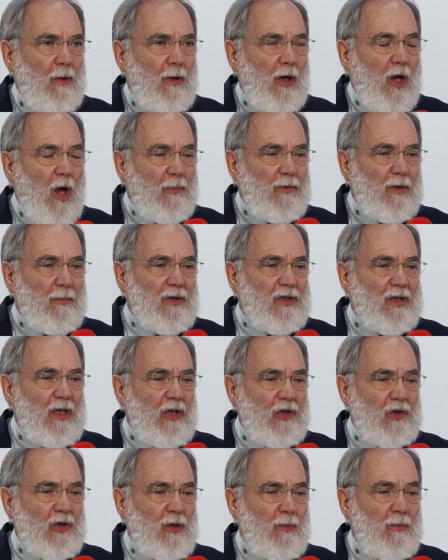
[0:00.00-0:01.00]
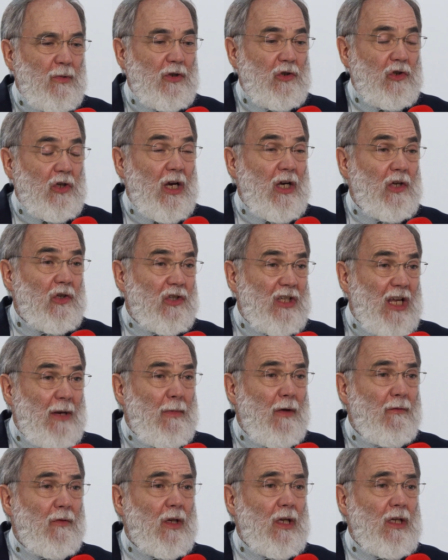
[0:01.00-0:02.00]
Well, optimization will change
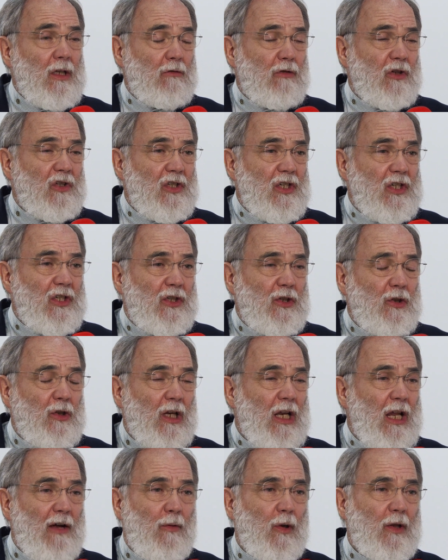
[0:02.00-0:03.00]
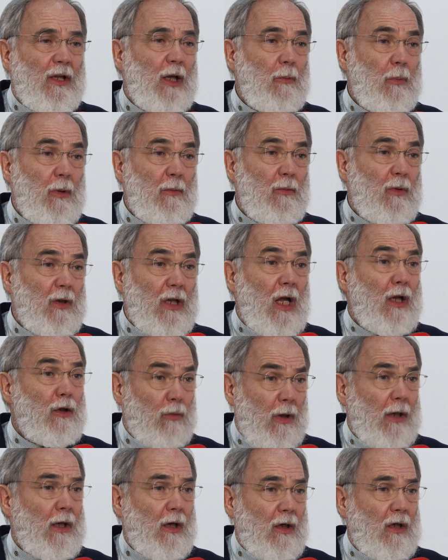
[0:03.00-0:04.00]
some of the industries to the level that we will
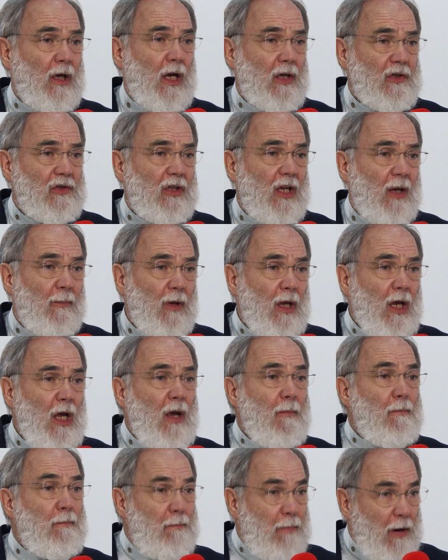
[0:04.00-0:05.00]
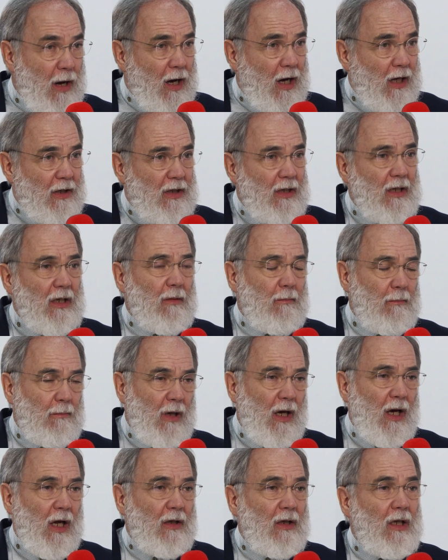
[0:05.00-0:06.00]
not recognize them. But
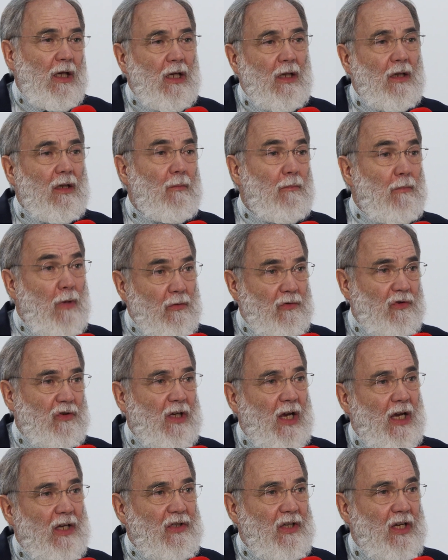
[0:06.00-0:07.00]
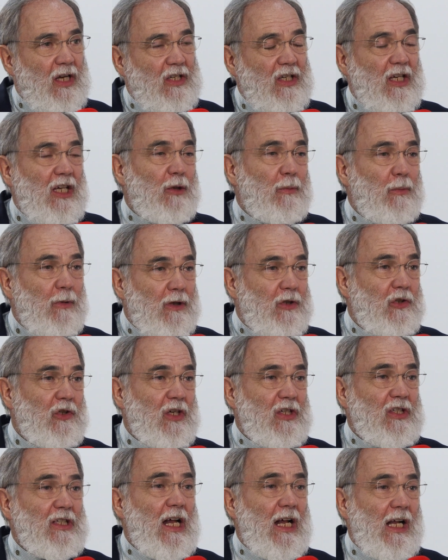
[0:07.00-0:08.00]
in the most cases, it will
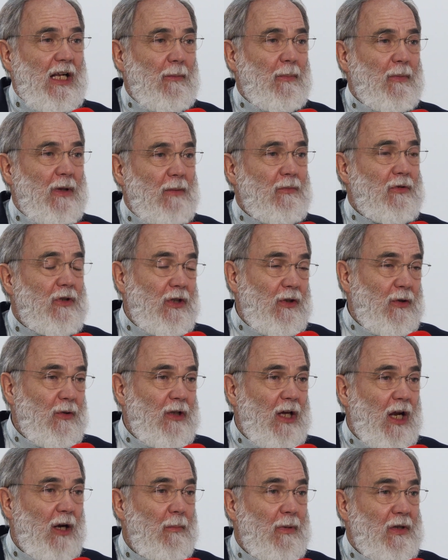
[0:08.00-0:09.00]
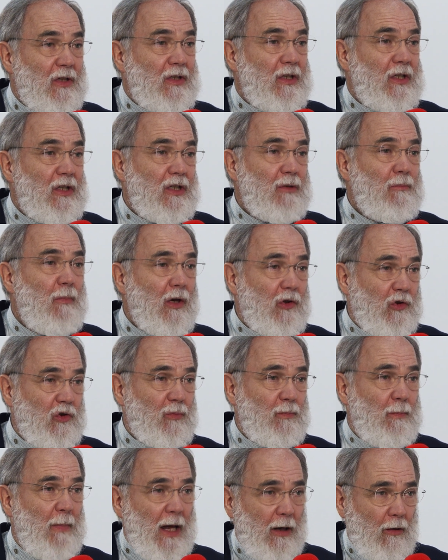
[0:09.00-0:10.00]
just help them to do their business
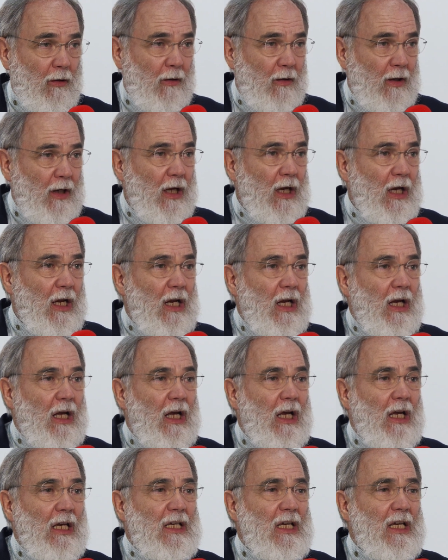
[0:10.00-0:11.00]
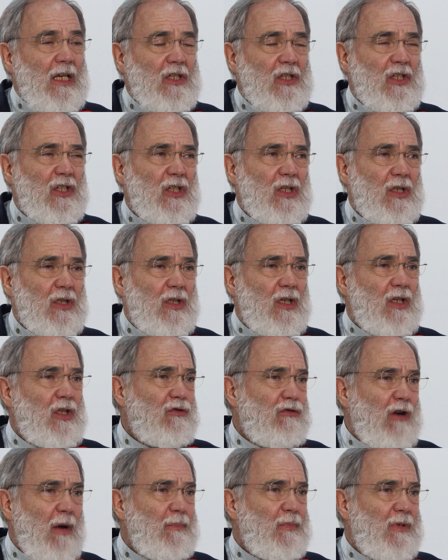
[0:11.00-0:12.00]
much better. Okay. It is
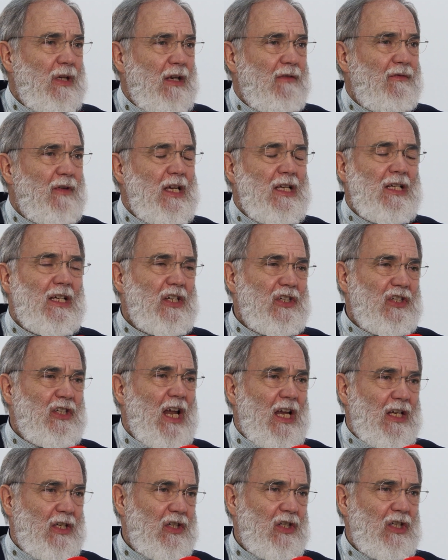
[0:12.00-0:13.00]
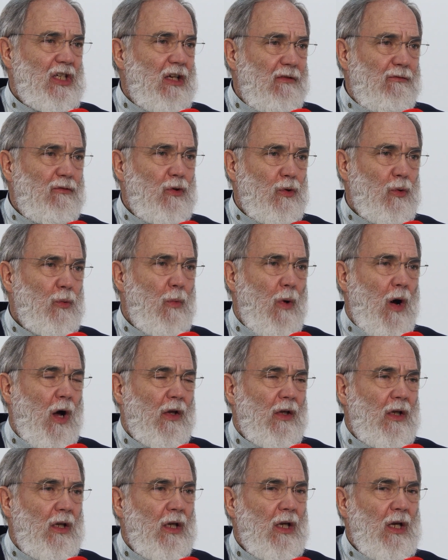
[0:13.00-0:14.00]
disruptive in a sense, if you
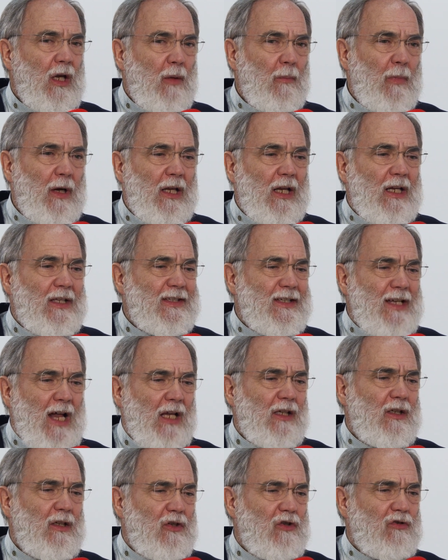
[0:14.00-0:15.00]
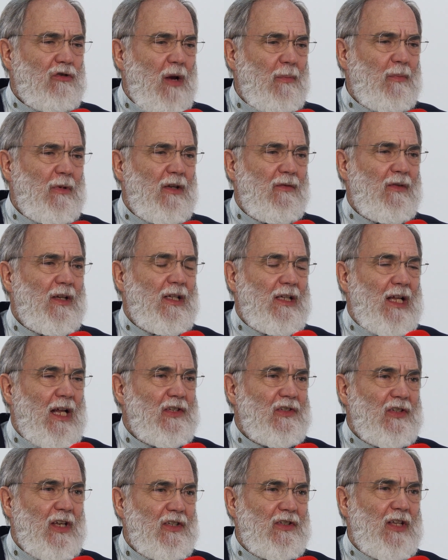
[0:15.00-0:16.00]
want, but it's not disruptive in
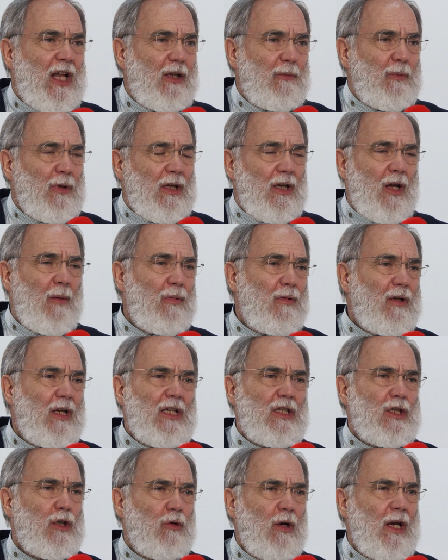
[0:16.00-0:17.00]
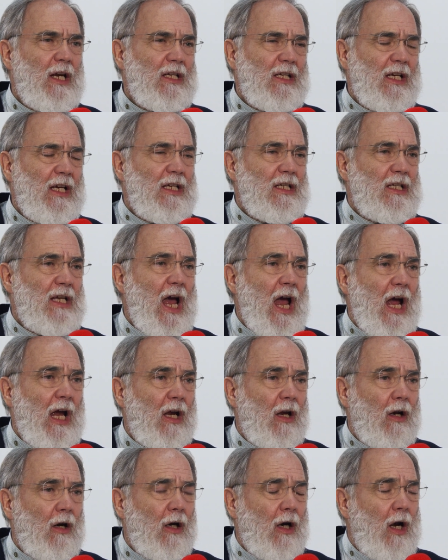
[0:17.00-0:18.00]
that sense that will obliterate
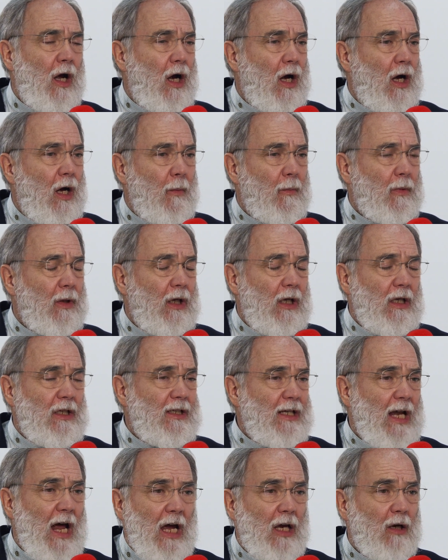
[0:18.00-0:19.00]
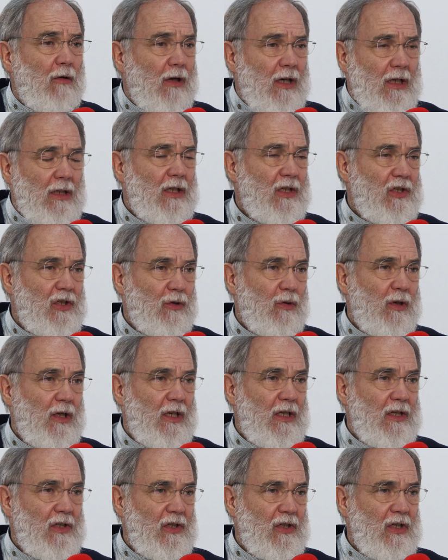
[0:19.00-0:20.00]
entire
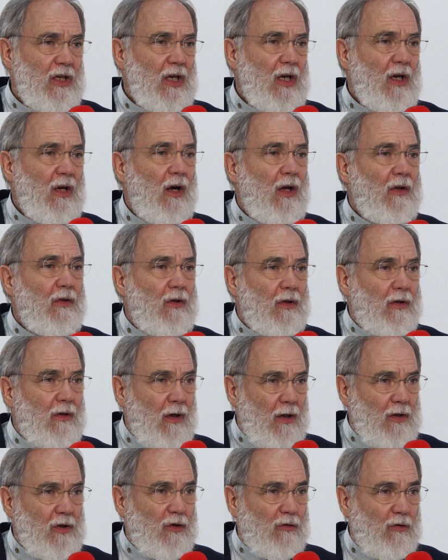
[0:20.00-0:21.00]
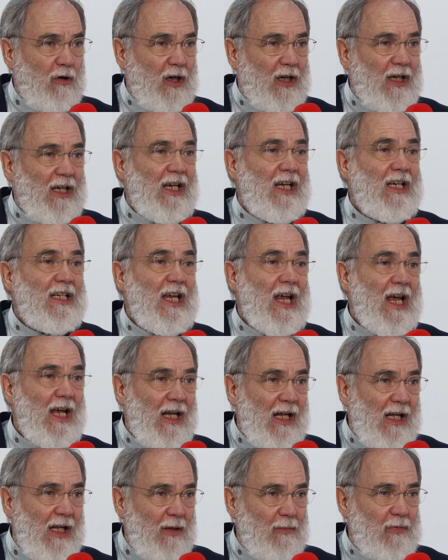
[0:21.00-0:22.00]
industries. On the contrary, it
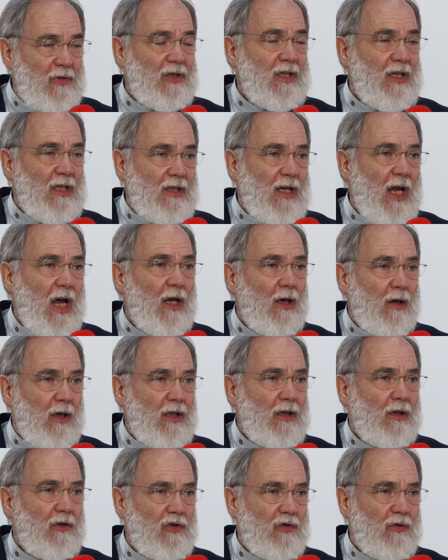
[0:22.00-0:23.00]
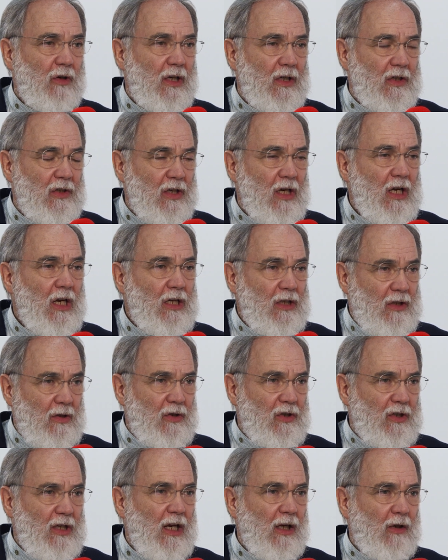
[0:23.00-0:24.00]
helps entire industries
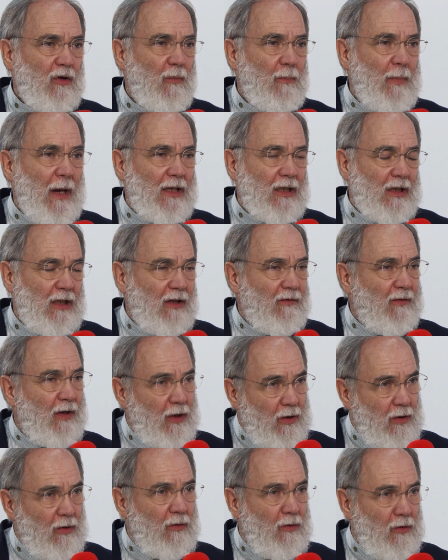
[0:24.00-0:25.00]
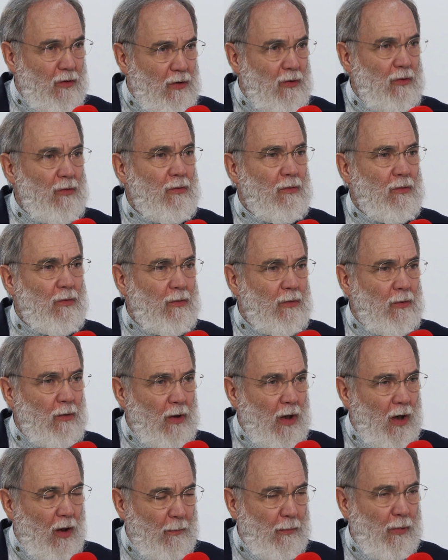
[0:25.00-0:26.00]
to stay competitive and do new
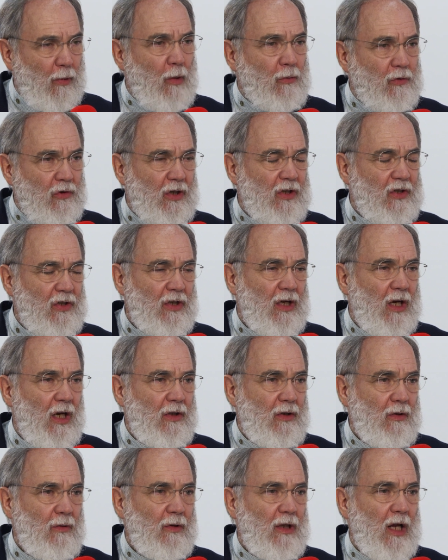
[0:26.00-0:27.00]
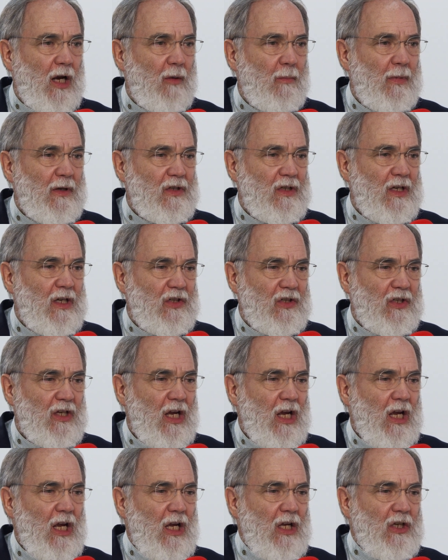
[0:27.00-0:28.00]
approaches to their business.
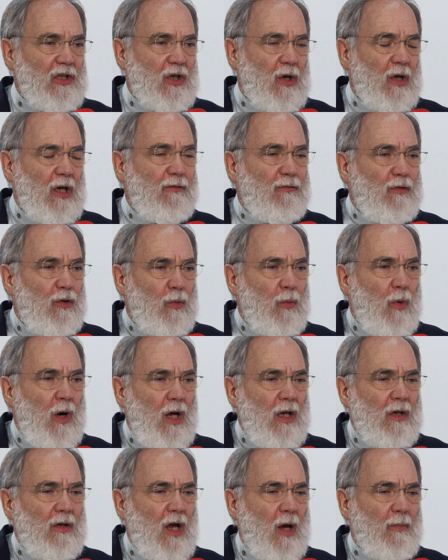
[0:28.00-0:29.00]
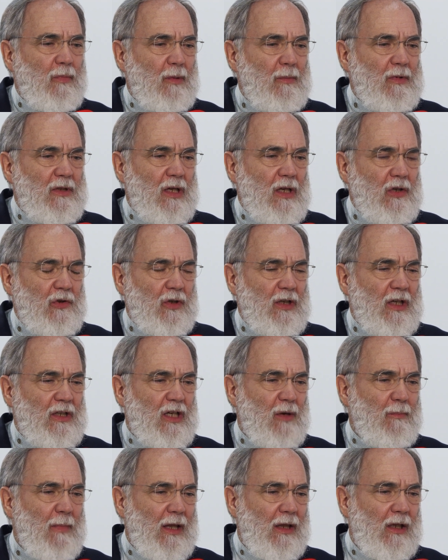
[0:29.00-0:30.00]
So if you want, optimization
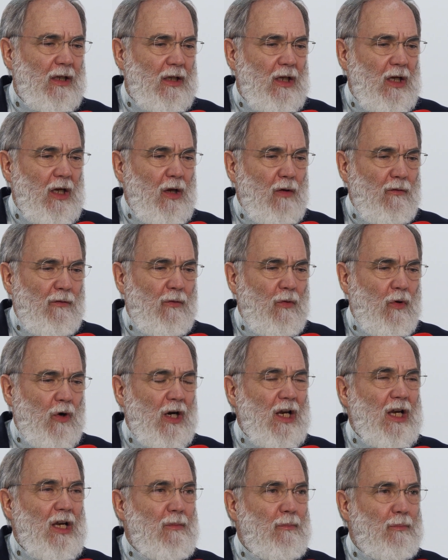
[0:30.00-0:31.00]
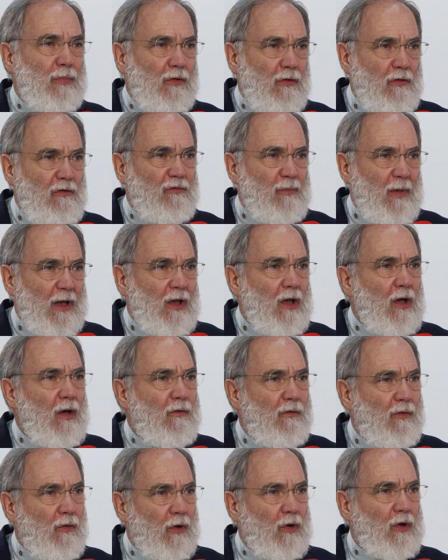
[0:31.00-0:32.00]
is a method for improvement,
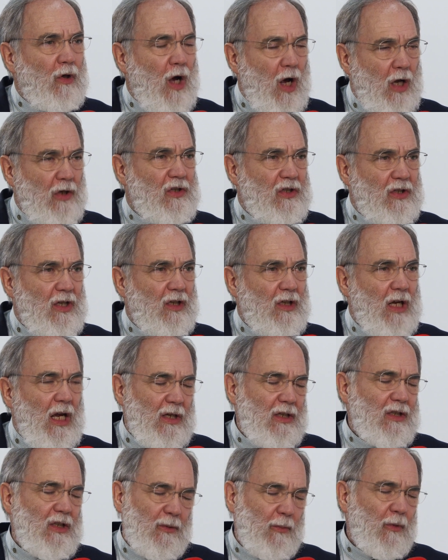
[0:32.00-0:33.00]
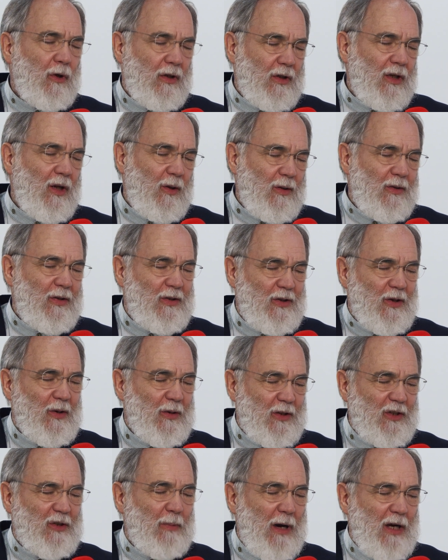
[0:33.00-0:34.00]
for constant, as the word
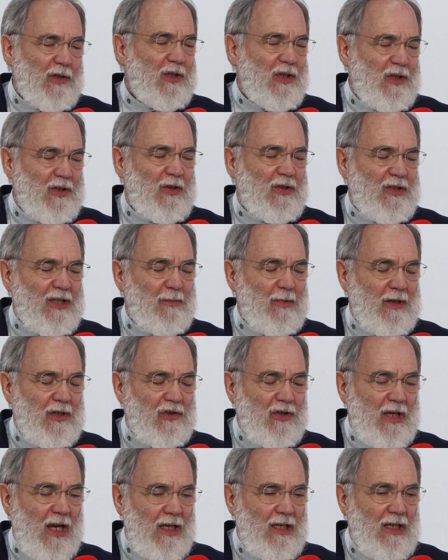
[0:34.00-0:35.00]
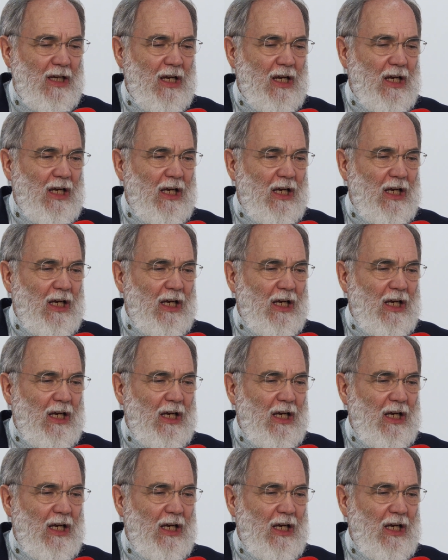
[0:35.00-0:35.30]
also expresses to some extent.